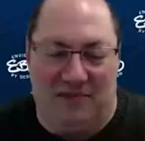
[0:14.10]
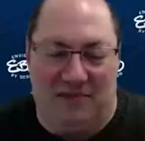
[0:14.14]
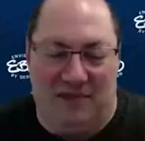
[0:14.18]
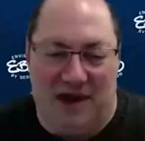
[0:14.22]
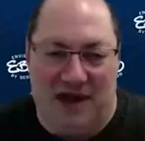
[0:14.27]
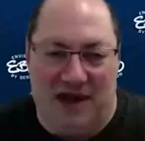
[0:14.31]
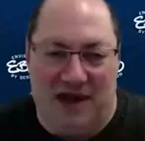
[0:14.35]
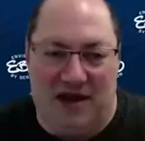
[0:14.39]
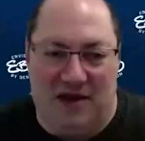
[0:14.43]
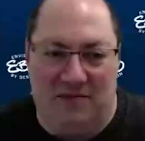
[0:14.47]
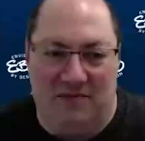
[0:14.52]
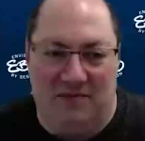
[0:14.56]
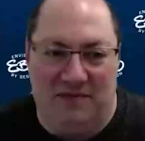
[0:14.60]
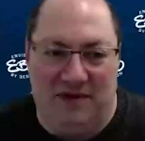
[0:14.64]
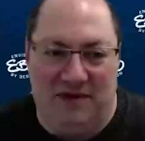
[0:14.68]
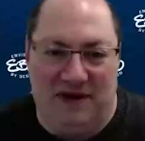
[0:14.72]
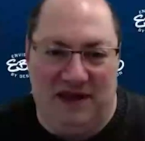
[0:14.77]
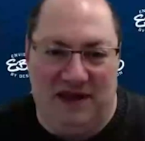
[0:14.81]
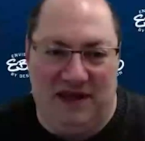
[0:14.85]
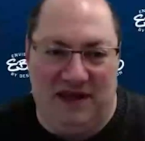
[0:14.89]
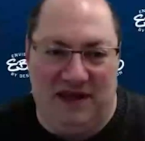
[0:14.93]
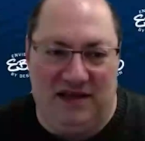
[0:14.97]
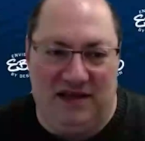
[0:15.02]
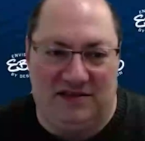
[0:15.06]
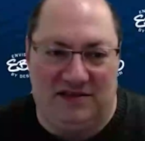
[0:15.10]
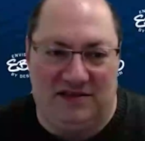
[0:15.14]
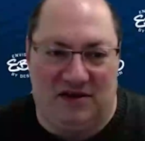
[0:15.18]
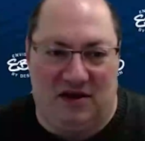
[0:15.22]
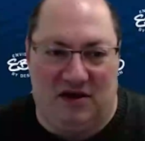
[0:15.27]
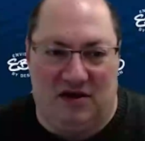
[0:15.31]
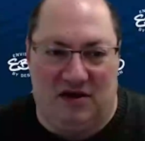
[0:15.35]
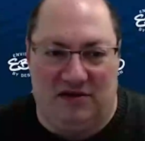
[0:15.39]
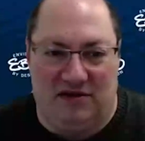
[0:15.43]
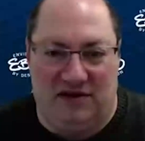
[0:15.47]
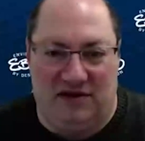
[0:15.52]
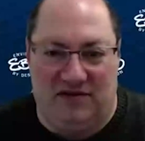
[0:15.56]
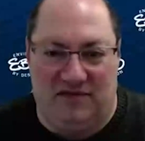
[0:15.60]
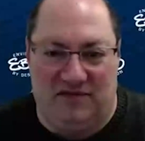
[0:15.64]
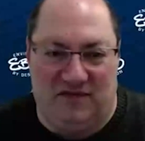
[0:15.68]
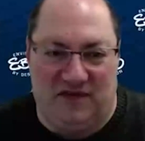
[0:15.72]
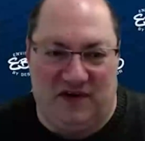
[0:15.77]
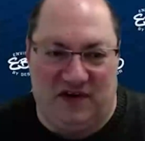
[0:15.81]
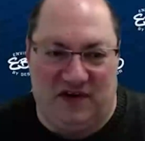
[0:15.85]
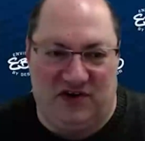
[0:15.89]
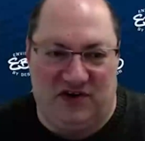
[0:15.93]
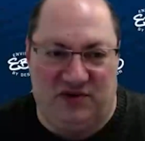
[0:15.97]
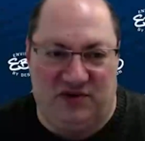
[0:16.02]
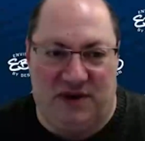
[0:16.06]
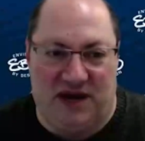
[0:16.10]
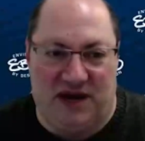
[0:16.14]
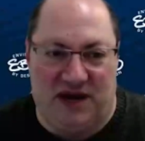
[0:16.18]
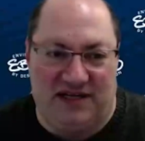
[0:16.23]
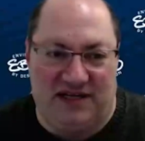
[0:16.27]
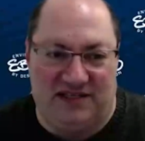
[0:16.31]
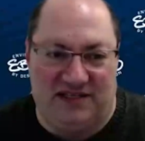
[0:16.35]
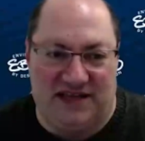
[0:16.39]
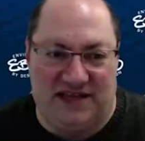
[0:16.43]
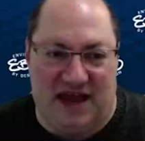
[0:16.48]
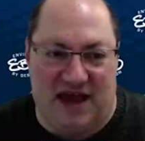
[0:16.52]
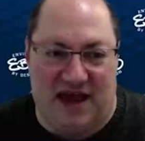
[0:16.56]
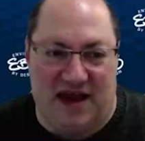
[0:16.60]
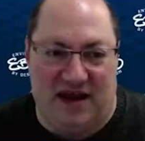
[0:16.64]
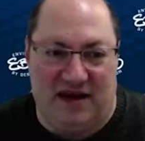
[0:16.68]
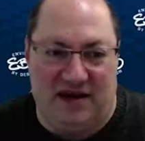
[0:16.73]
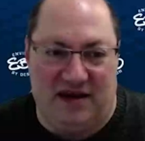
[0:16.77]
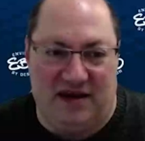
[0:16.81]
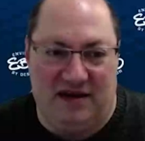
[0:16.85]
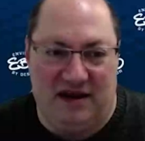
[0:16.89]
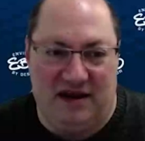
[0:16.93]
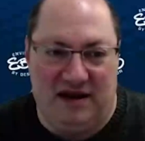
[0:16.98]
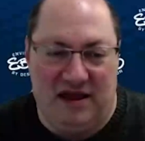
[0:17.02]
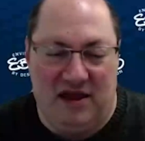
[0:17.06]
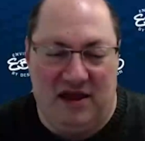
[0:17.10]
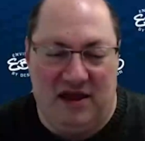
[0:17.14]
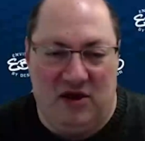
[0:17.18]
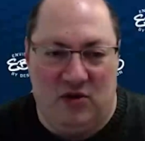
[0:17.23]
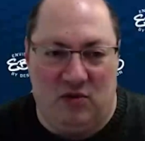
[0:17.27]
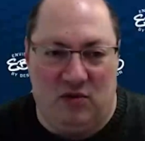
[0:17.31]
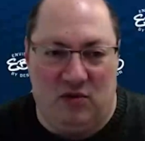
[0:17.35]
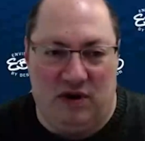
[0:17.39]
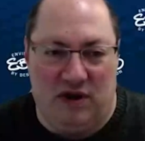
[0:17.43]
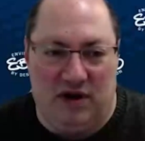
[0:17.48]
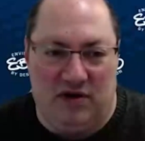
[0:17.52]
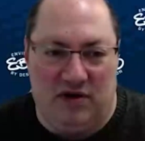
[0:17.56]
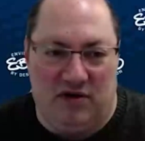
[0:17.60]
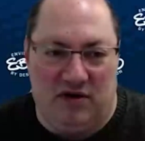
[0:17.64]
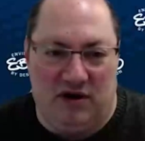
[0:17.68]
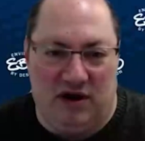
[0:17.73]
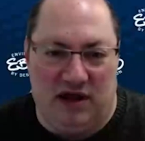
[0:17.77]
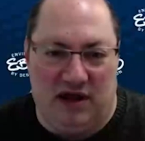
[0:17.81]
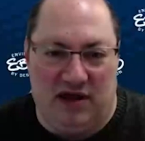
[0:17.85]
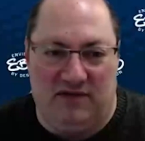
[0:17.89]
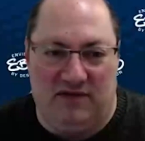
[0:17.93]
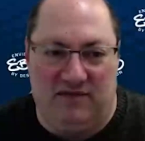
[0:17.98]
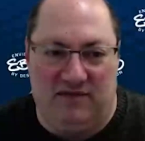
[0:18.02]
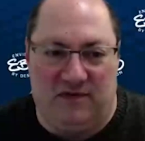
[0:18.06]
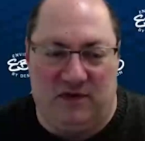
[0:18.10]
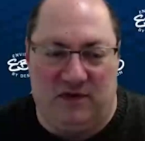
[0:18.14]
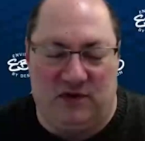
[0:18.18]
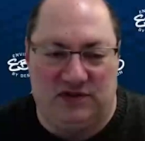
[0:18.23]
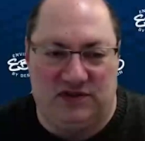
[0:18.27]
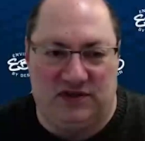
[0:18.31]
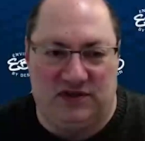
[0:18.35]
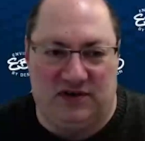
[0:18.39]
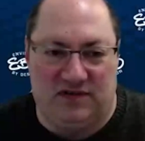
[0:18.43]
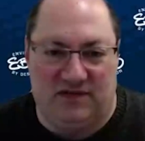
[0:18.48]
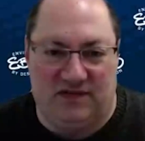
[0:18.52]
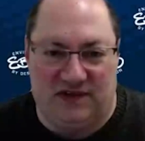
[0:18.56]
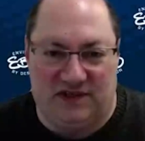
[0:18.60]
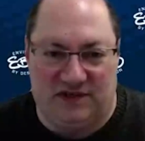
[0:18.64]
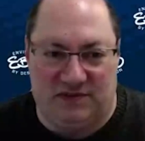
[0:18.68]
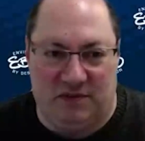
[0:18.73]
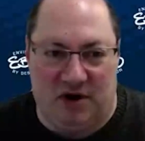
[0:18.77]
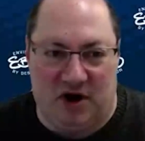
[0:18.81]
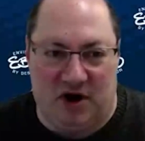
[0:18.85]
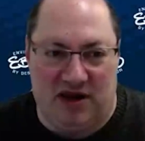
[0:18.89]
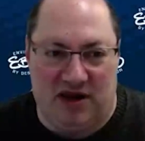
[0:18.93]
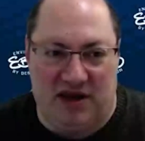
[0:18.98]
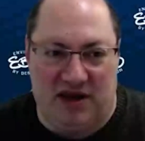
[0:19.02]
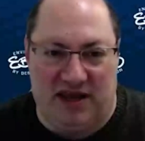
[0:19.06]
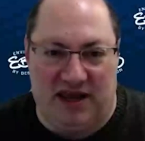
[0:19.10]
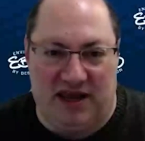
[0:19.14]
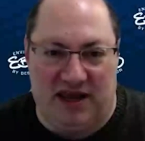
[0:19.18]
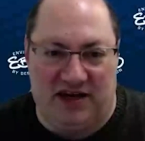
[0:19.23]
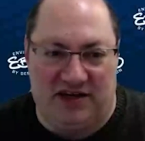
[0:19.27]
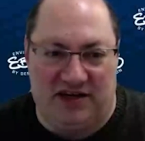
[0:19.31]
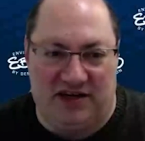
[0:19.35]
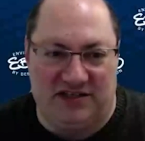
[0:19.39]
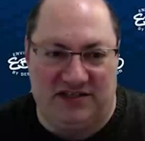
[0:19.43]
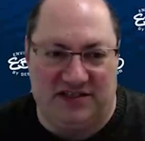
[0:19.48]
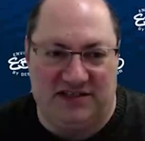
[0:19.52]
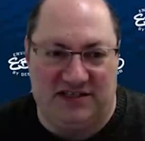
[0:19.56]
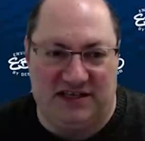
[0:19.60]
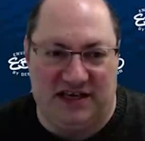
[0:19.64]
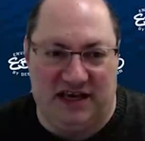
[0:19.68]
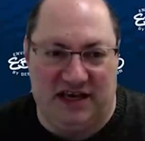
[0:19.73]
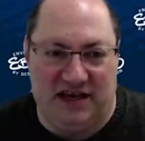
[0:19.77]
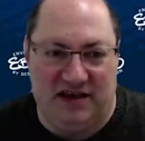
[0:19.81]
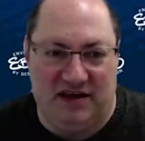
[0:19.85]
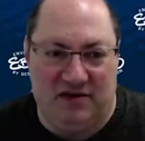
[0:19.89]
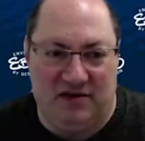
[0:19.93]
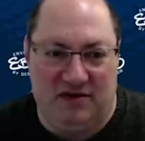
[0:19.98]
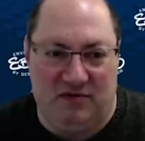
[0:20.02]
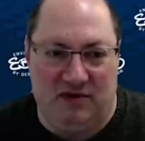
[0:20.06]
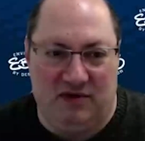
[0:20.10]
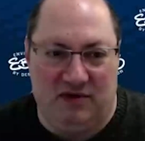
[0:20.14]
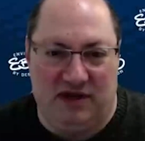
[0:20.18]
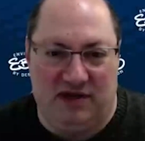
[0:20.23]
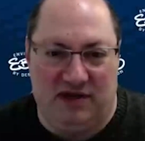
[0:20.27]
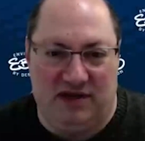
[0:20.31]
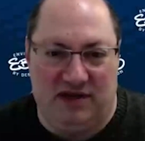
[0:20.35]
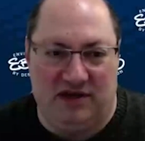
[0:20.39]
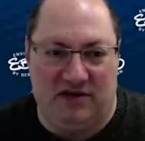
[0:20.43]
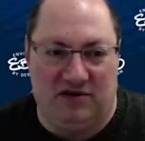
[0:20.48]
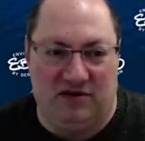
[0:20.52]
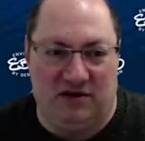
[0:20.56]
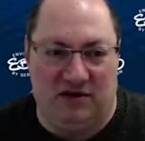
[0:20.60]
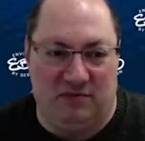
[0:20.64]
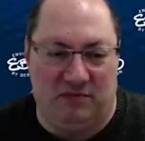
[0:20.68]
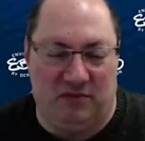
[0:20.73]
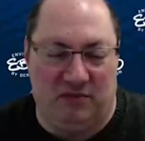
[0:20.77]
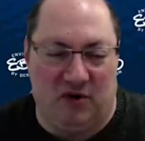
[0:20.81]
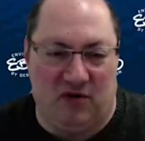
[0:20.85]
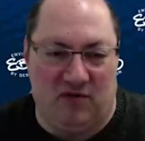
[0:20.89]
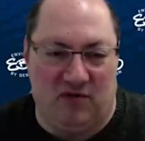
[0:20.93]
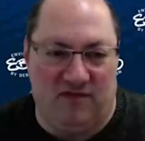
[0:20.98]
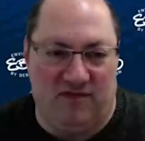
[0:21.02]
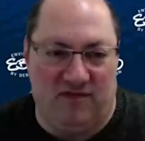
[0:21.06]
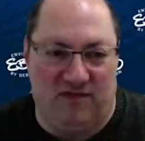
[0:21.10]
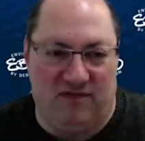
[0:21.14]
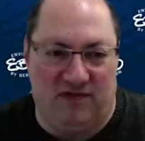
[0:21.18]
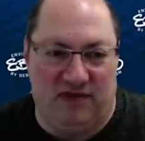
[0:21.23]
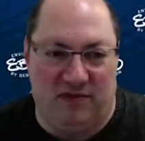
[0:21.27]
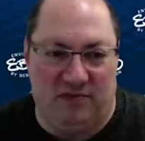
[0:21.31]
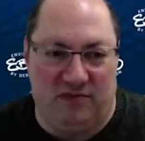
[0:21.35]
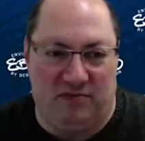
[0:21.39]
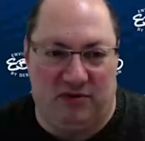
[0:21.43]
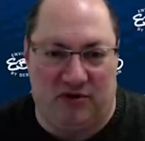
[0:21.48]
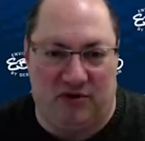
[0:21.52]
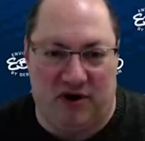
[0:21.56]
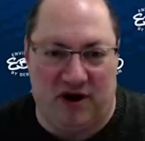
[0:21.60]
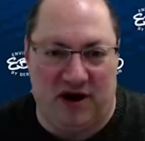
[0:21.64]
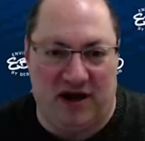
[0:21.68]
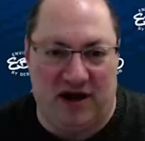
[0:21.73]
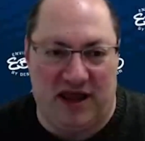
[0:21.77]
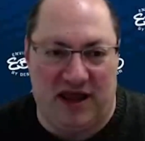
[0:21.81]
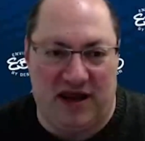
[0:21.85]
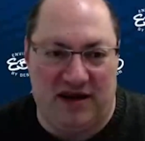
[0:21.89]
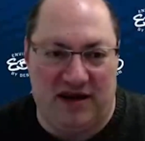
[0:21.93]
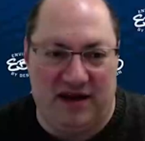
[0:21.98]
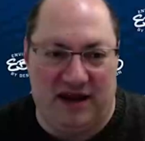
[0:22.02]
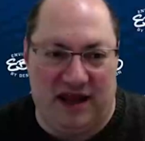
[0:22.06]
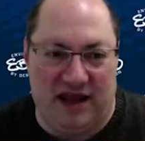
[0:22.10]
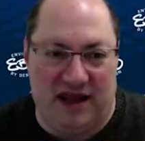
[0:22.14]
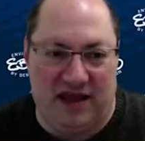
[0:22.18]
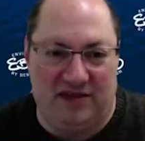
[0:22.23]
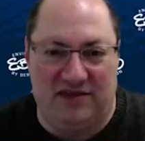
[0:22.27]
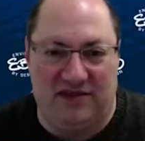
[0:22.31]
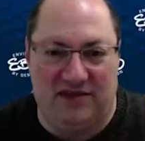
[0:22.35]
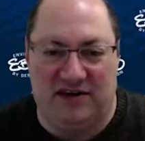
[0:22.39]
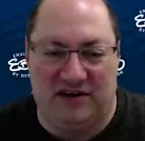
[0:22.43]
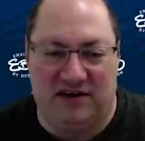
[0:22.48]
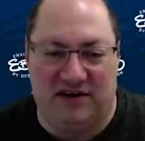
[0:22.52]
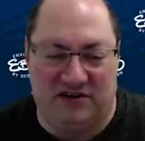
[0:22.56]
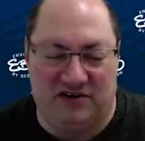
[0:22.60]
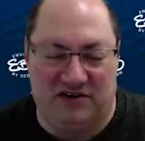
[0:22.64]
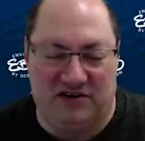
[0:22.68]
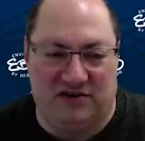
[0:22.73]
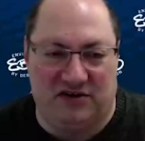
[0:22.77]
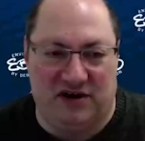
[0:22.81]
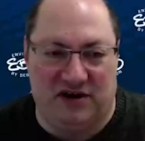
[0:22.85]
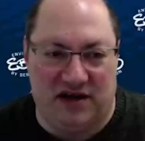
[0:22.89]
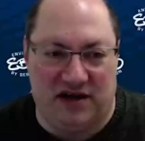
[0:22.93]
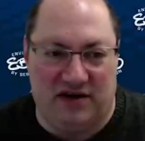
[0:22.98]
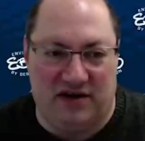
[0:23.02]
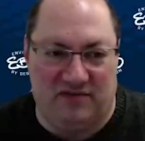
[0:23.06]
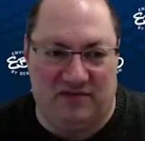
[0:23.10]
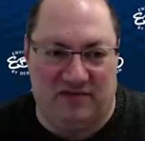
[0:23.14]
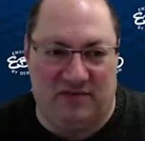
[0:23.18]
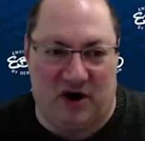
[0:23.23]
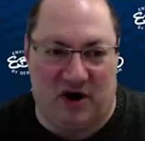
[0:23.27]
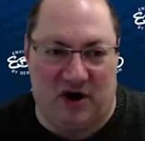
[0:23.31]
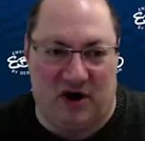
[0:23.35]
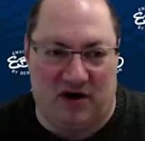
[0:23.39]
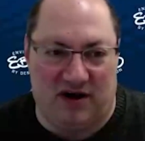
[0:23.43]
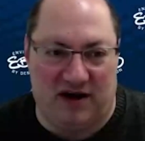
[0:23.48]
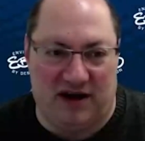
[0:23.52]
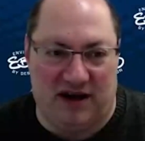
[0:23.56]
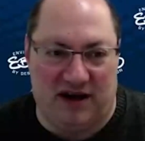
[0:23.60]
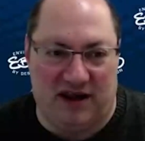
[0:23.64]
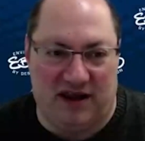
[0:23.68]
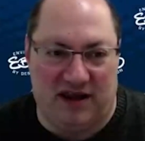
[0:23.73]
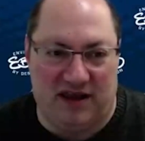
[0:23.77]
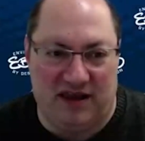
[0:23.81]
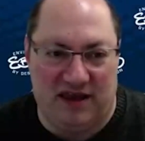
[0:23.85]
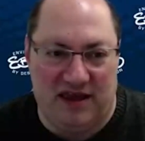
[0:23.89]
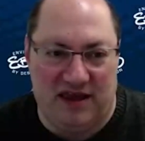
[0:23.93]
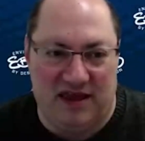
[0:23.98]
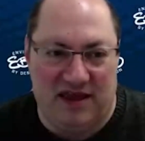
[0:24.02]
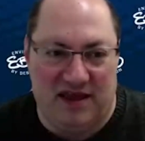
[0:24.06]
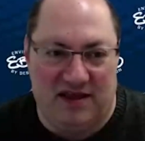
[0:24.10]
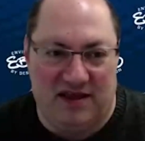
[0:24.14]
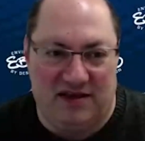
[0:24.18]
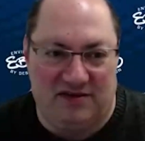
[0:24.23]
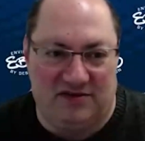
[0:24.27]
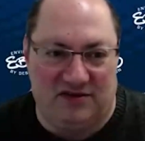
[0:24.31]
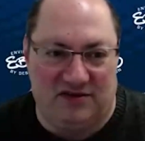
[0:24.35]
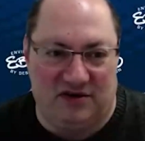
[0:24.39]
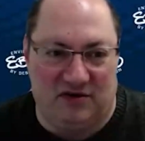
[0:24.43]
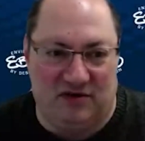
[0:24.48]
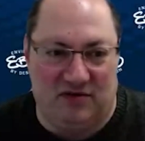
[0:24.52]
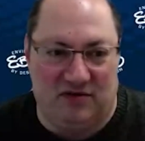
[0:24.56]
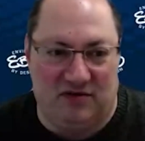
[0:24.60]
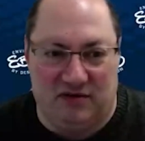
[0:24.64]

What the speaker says: my company is called Envision by Design. We are a full service marketing agency. We deal in both the print end and the digital end of marketing. So